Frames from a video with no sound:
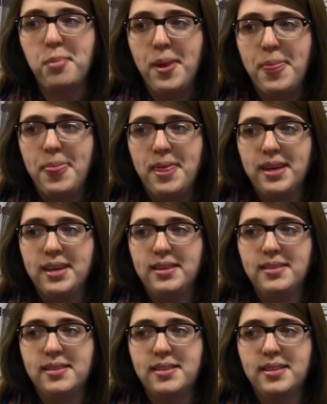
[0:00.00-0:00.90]
and
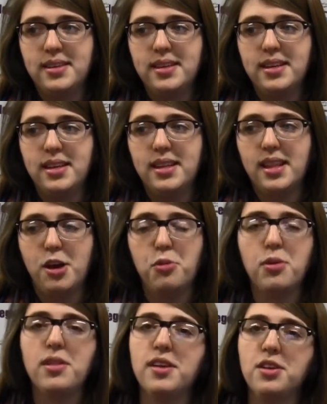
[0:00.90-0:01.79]
things
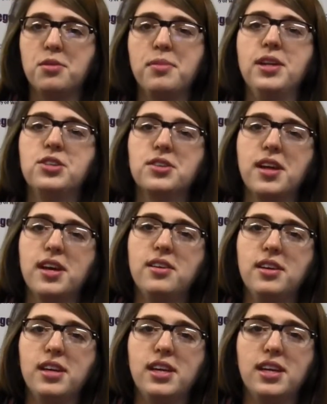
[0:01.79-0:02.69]
like within your major that
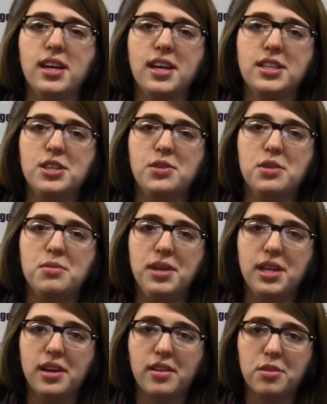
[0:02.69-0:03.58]
you can connect to and
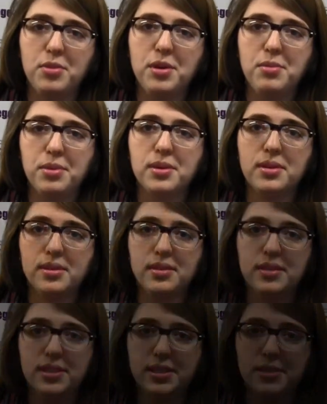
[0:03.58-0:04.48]
meet other people.
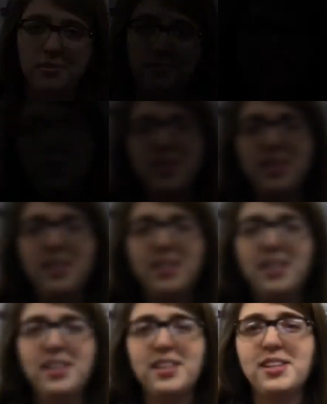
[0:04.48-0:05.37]

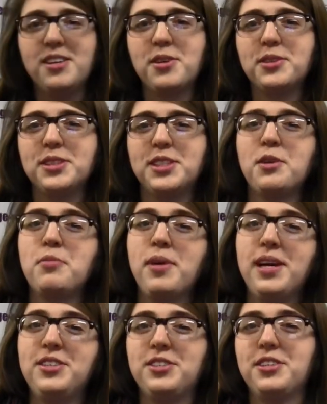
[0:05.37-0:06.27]
Nobody knows their
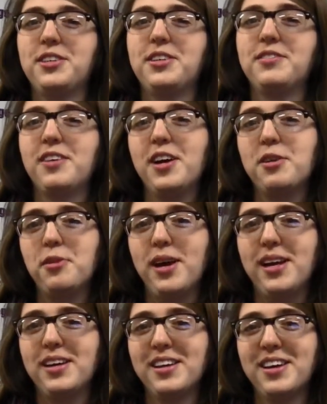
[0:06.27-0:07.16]
major right
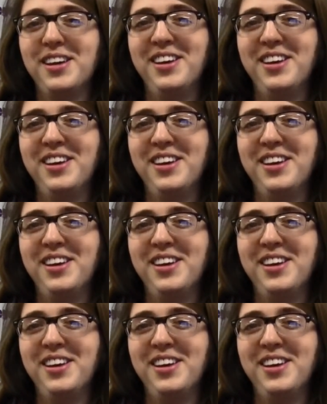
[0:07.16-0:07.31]
away.